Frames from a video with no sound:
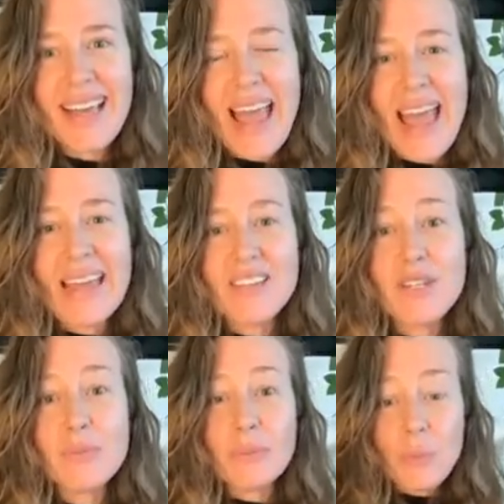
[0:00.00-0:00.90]
and
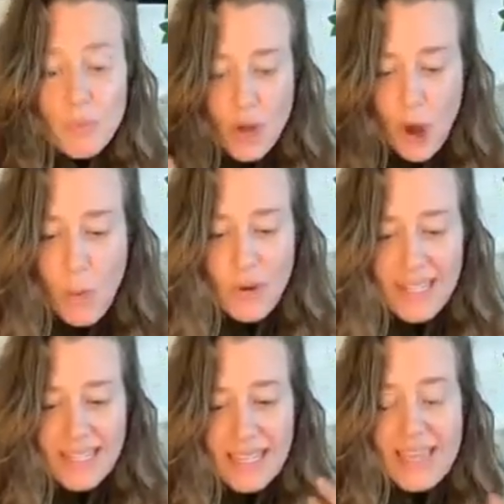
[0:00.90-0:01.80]
to know what
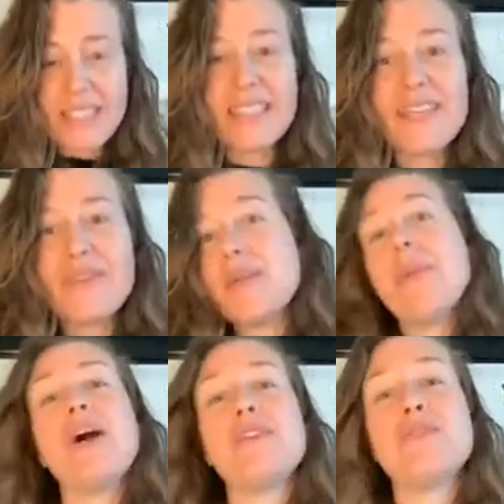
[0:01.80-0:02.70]
it's like to live in a
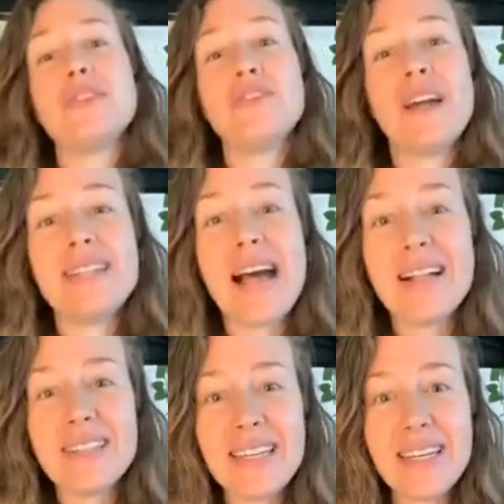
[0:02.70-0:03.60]
body full of
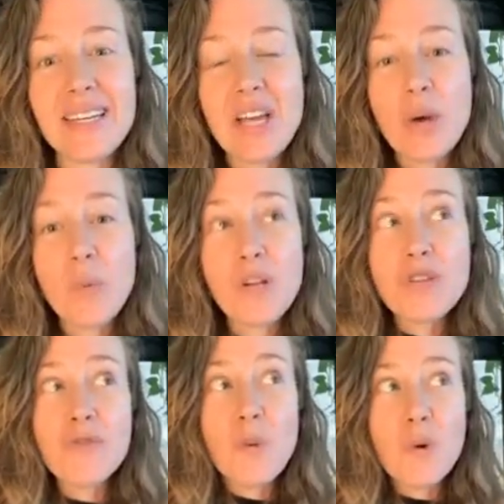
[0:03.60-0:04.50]
vitality,
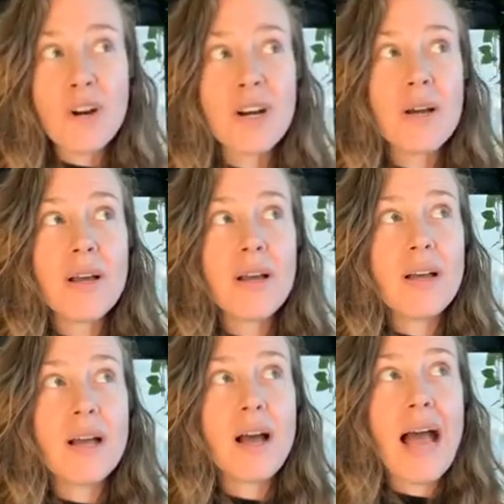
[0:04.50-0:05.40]
which for
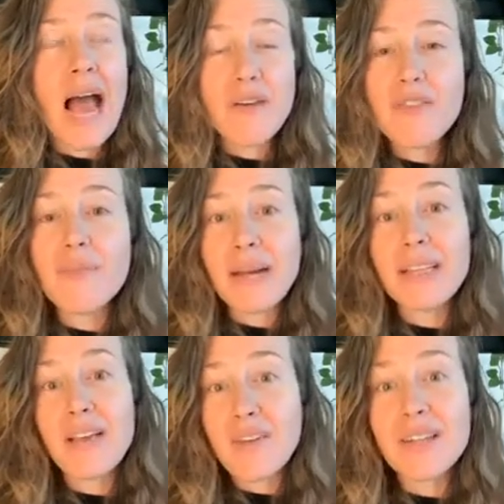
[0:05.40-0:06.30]
half of my
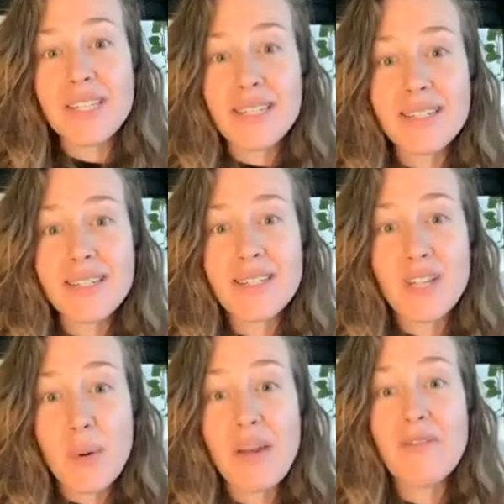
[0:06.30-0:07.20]
life I didn't.
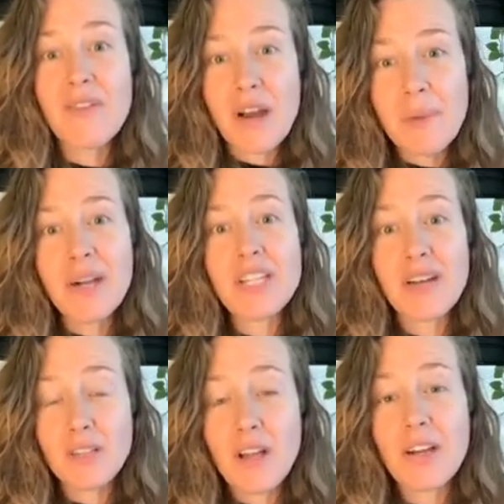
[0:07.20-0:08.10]
So I very much
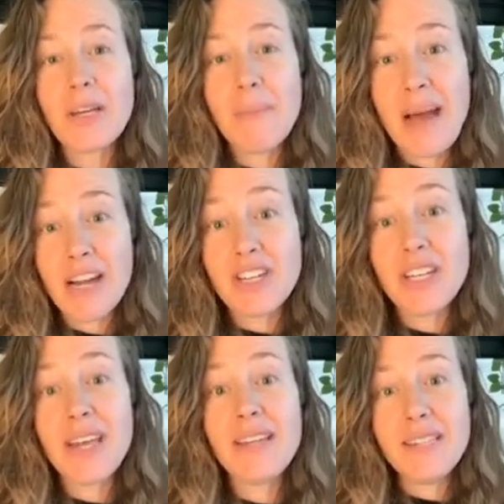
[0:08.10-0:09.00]
have a lot of
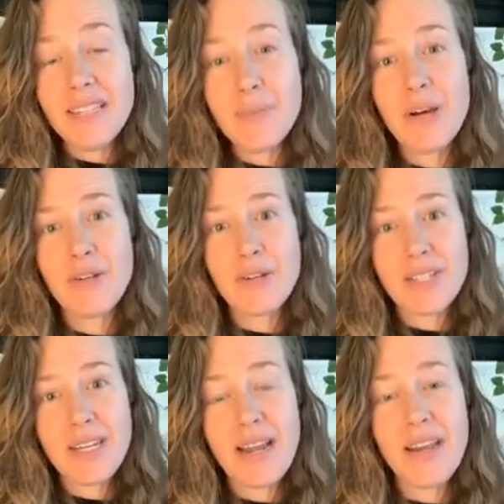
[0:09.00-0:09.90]
compassion and deep
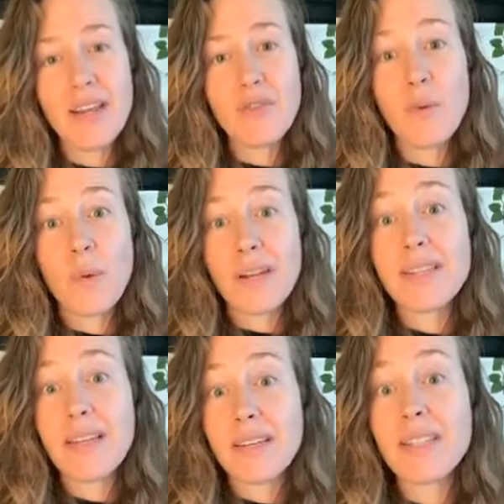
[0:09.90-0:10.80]
understanding for what
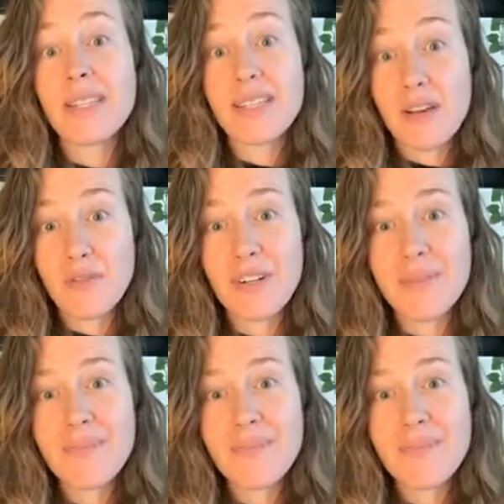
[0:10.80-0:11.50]
it's like to suffer.